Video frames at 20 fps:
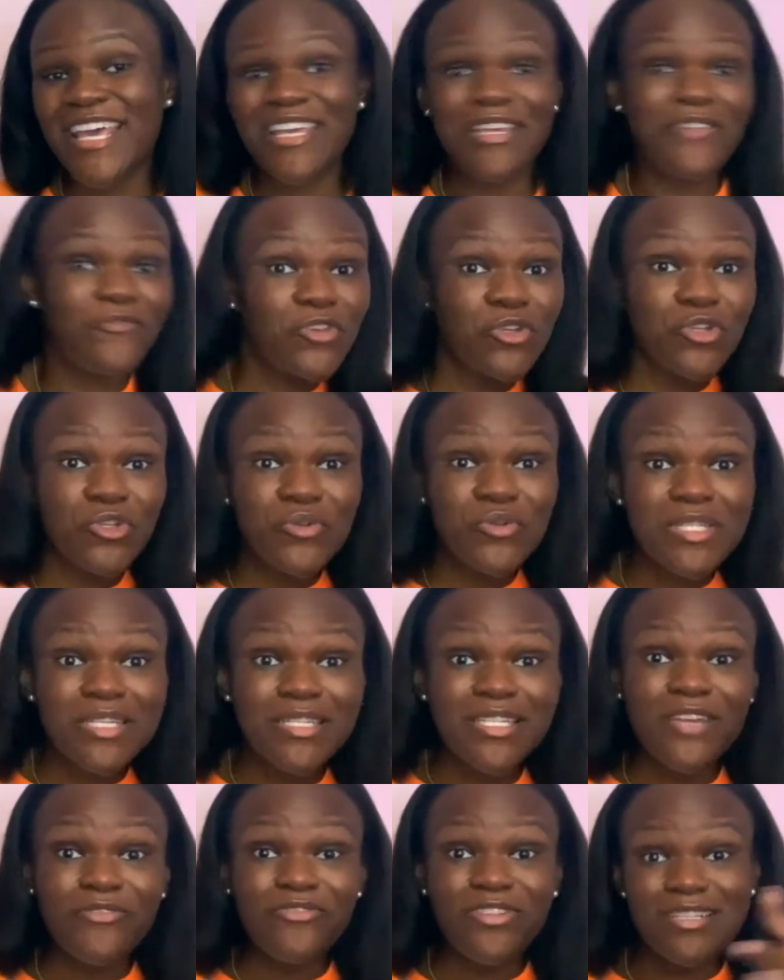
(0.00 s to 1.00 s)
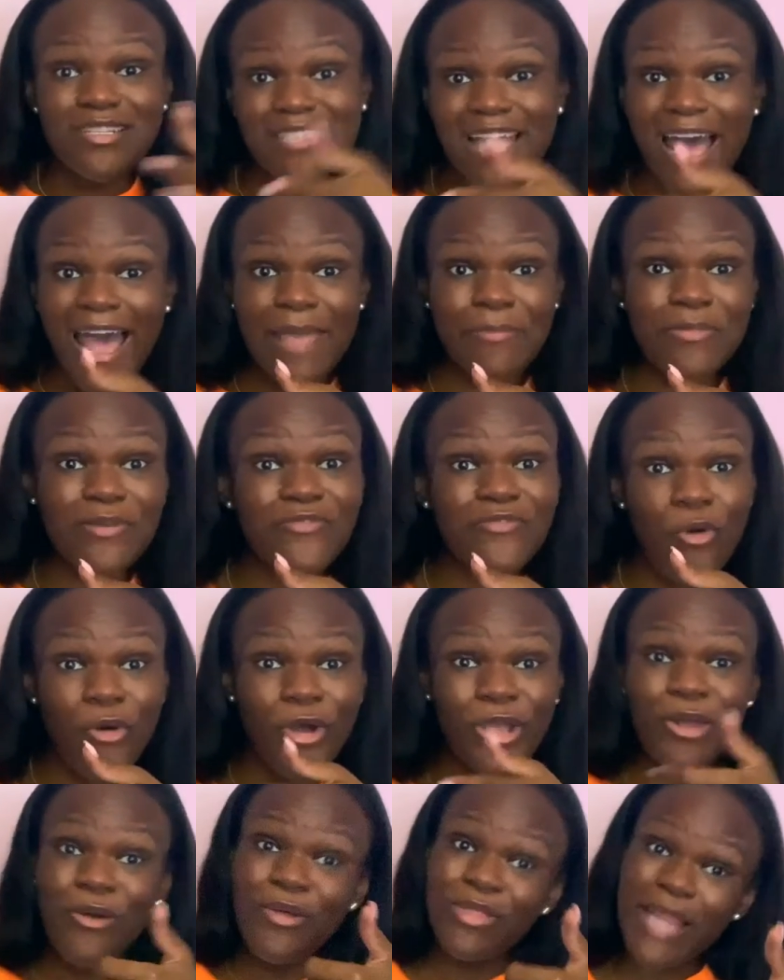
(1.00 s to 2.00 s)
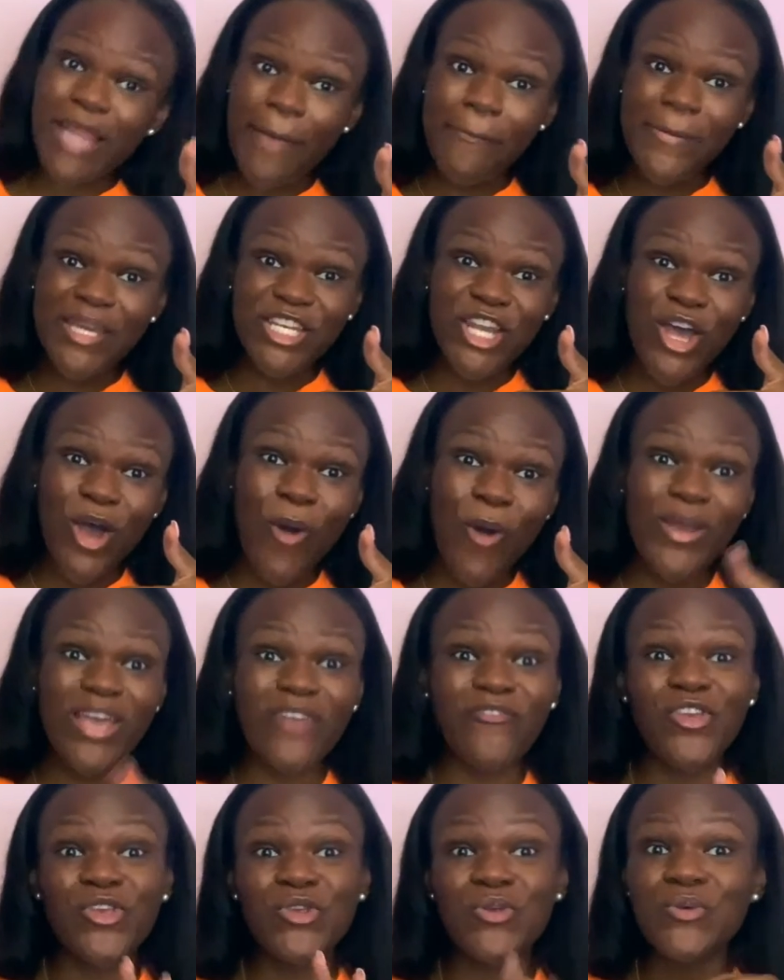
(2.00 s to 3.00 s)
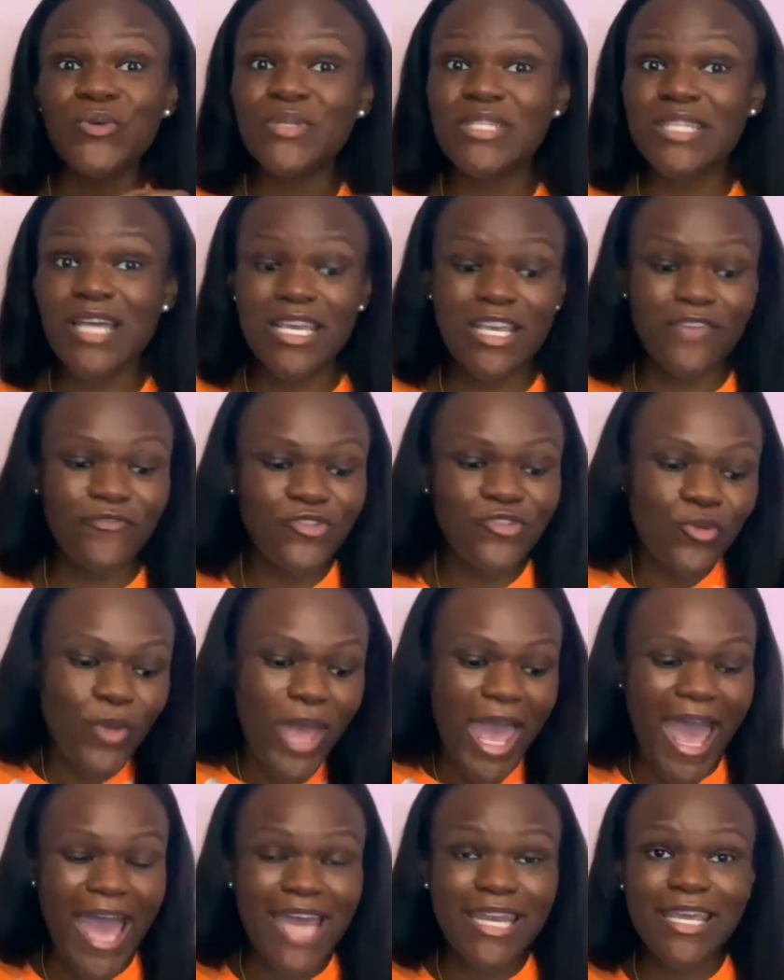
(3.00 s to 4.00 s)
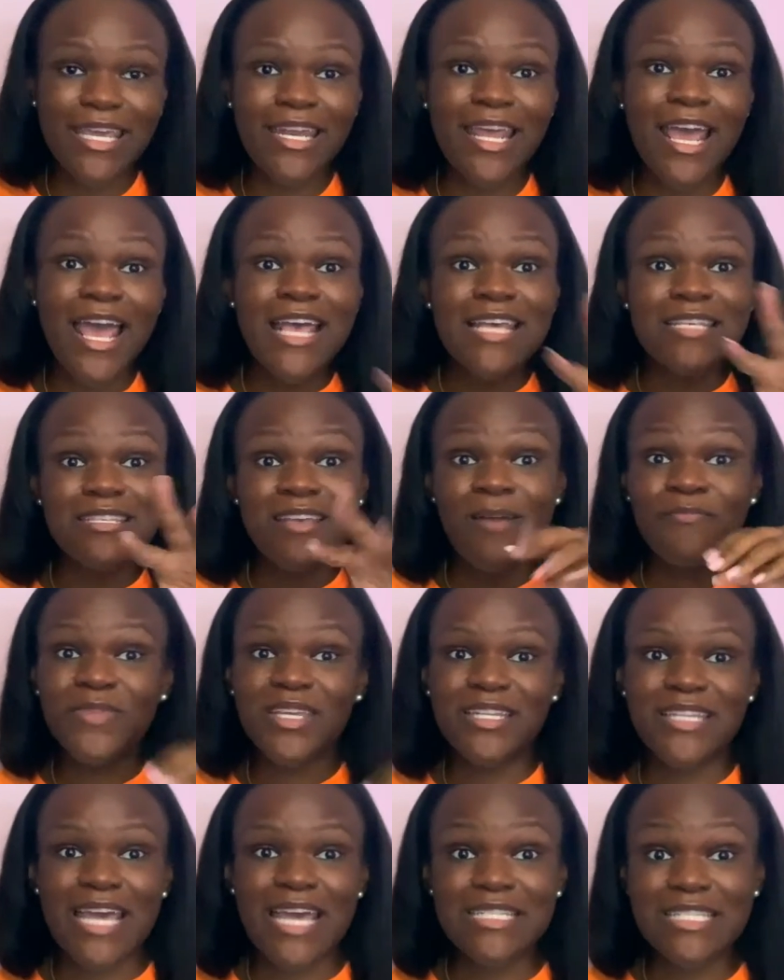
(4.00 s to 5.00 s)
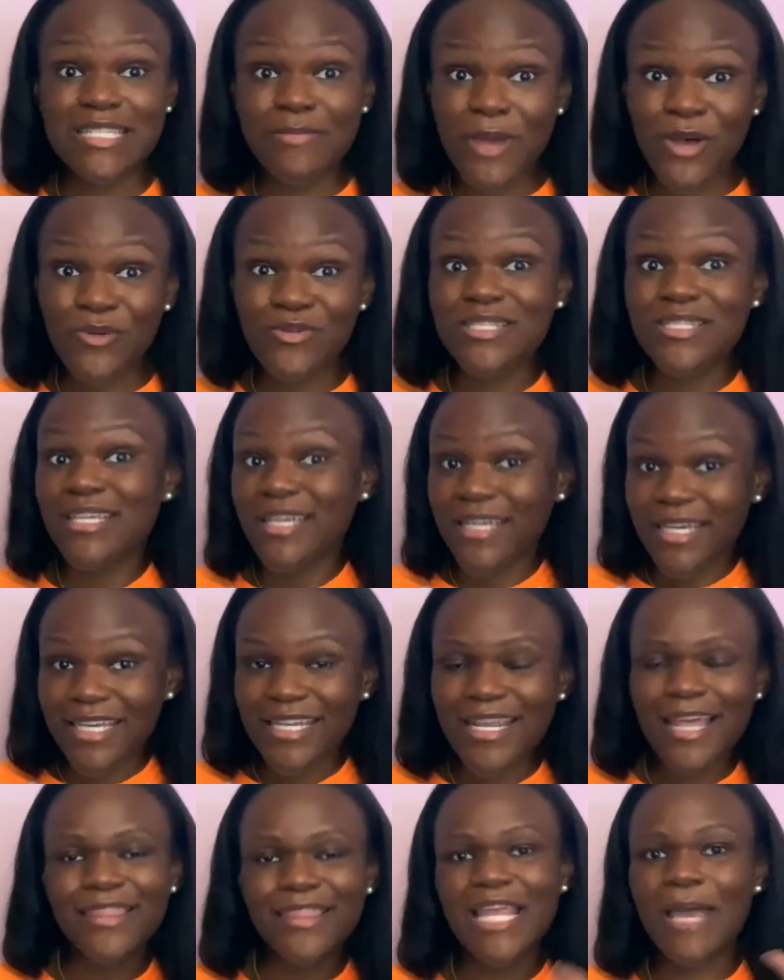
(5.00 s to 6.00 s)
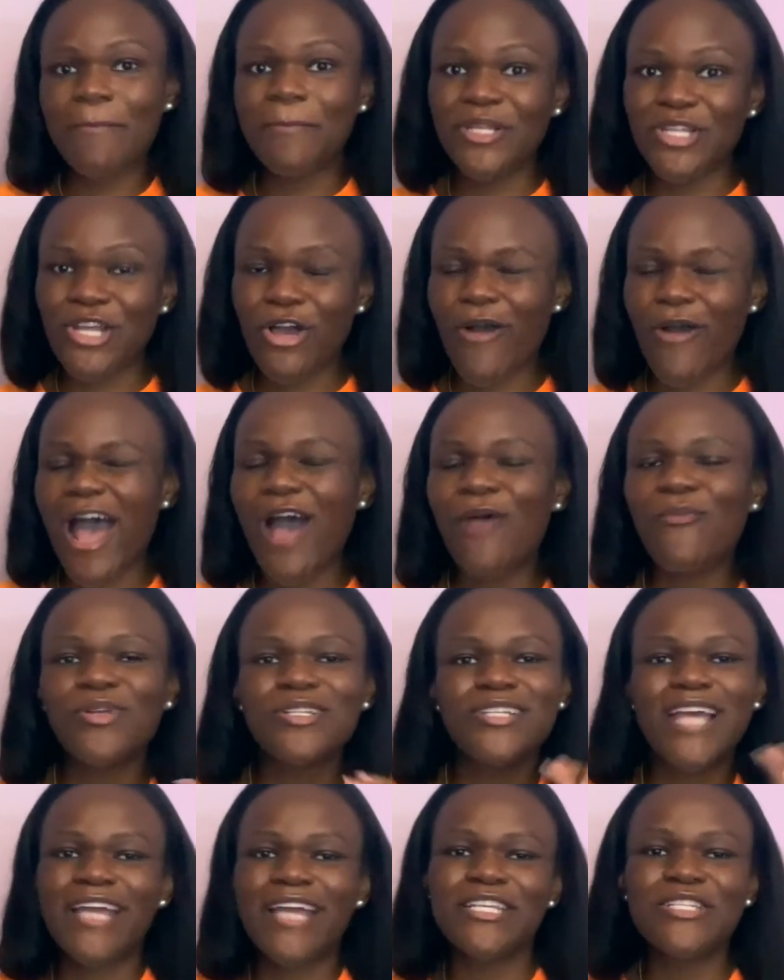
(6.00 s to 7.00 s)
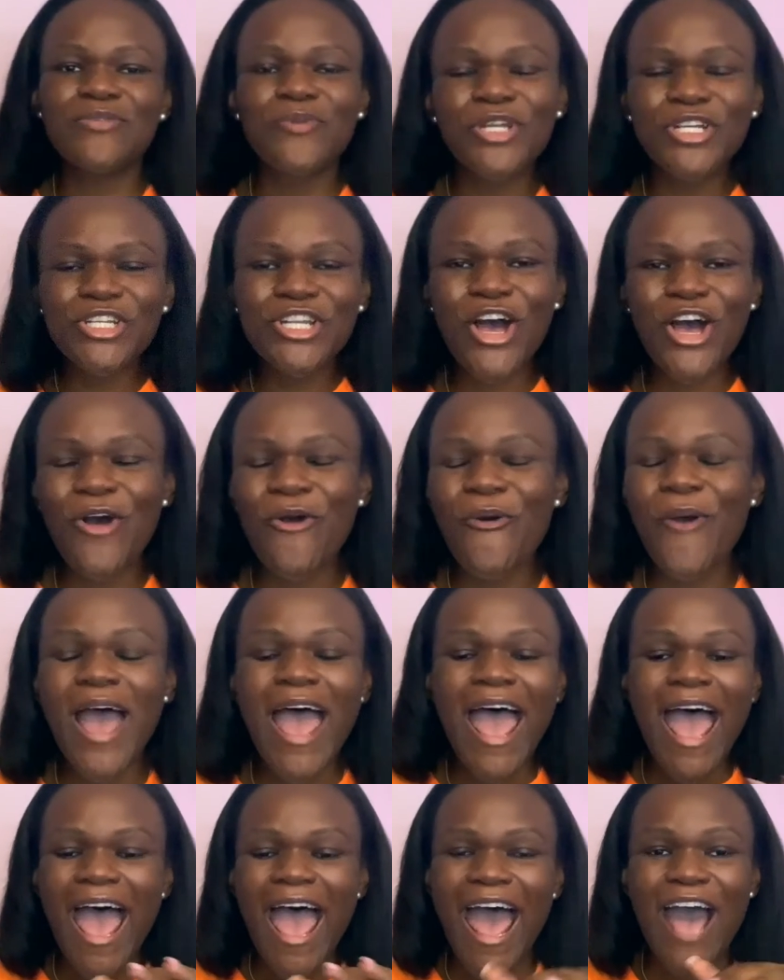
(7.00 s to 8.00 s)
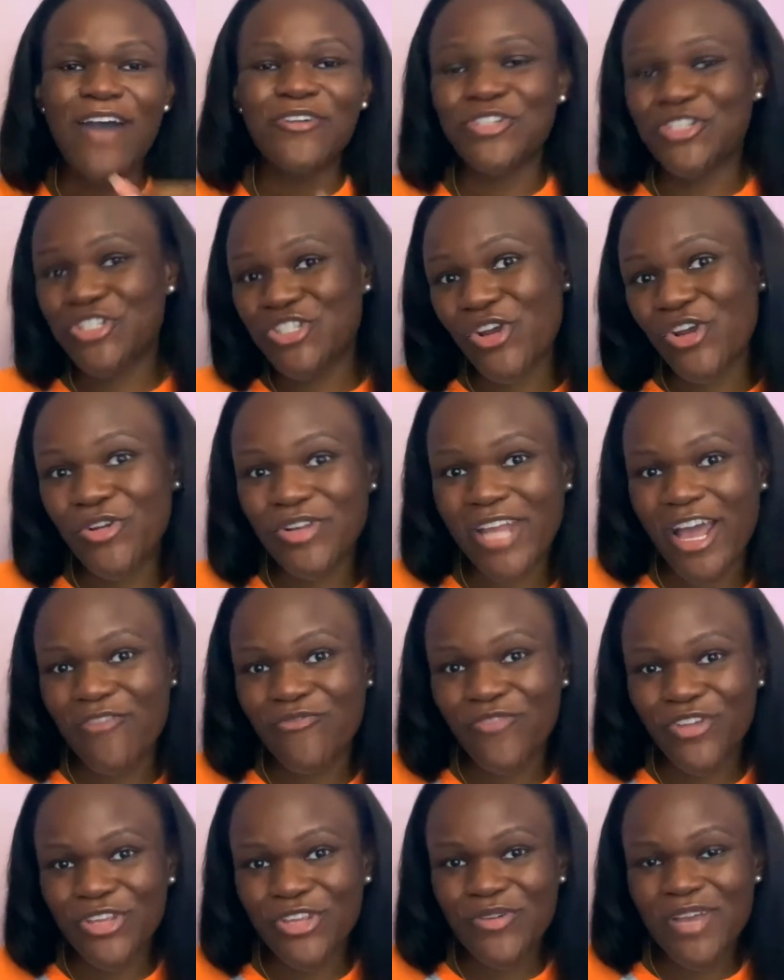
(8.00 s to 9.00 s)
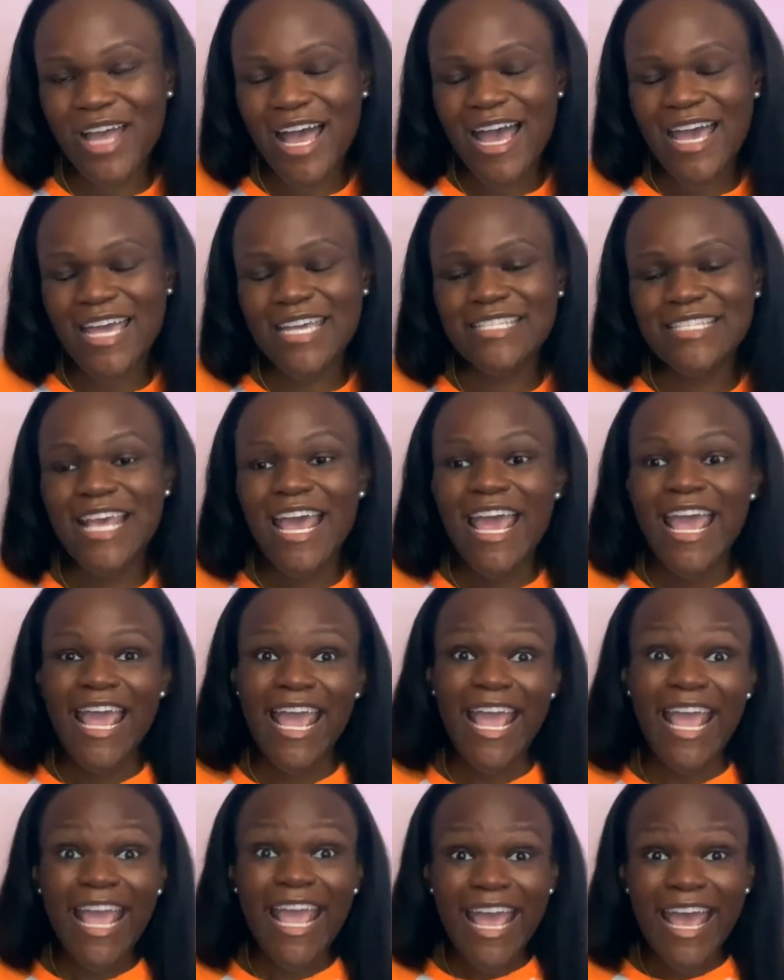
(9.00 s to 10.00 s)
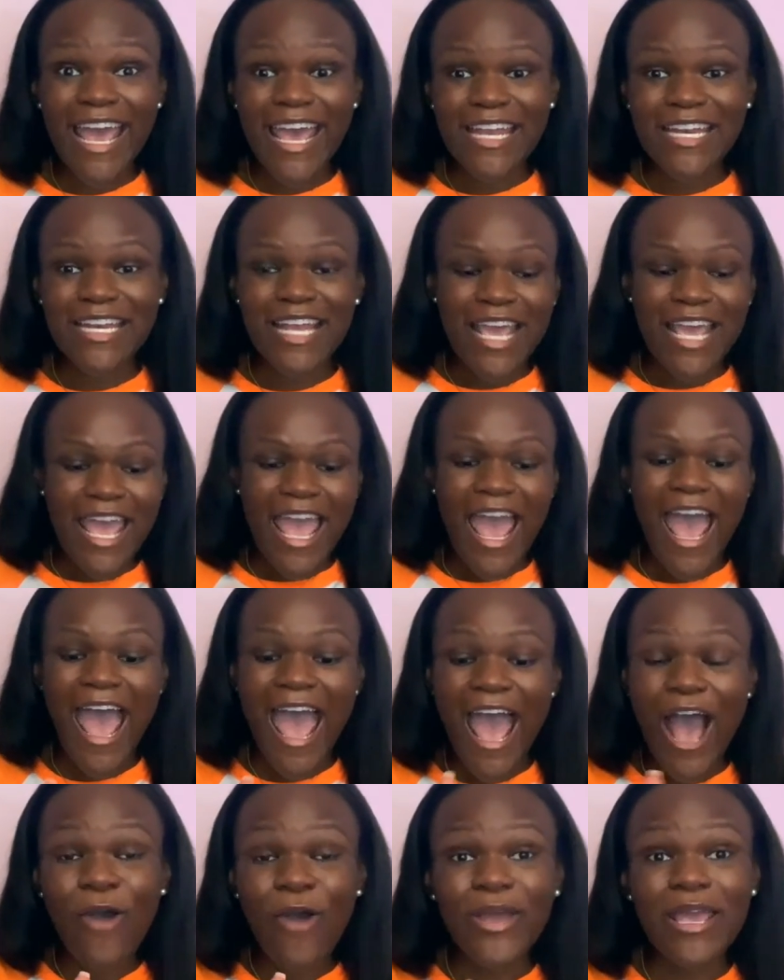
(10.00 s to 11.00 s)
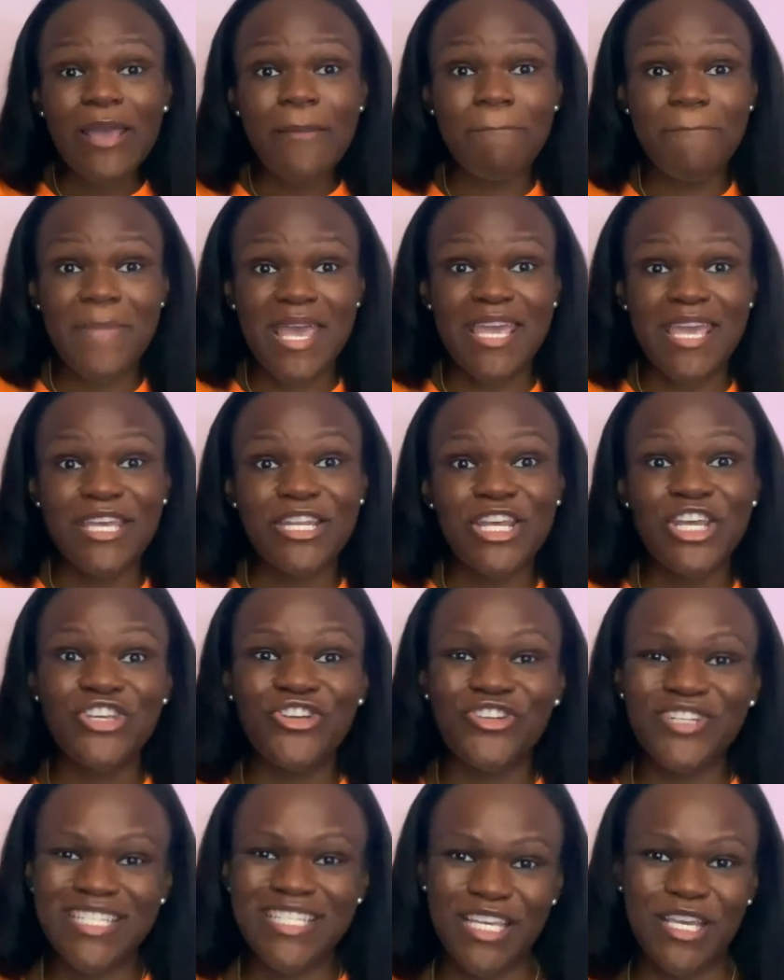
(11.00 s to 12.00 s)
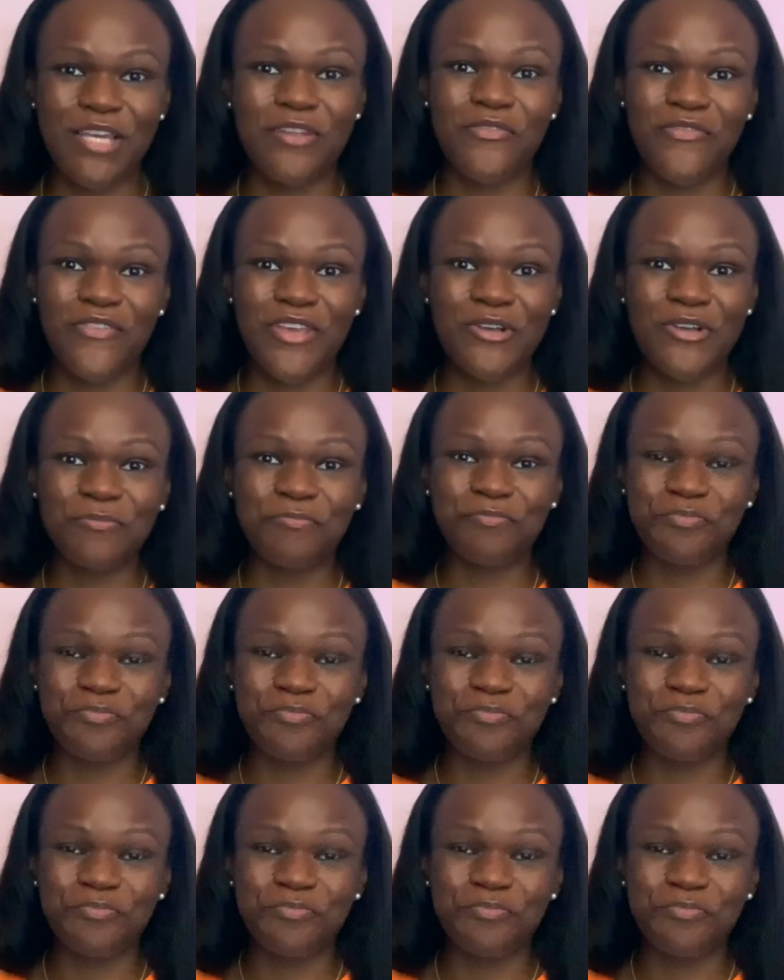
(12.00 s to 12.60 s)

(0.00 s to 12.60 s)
If you used a different type of oil, let me know. If you added something that smells good, let me know. I just want to know how this turned out for you guys and how it made your skin feel.